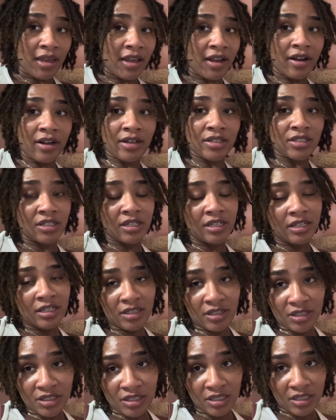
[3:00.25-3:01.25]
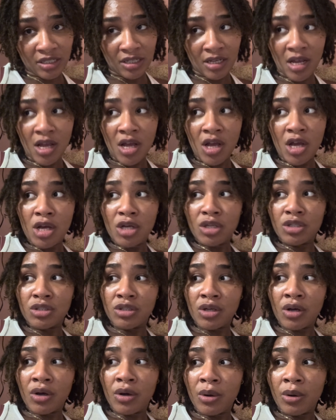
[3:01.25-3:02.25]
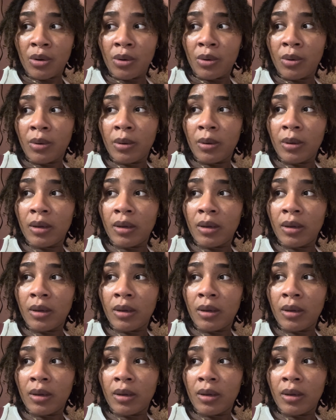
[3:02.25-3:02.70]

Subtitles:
character energy. So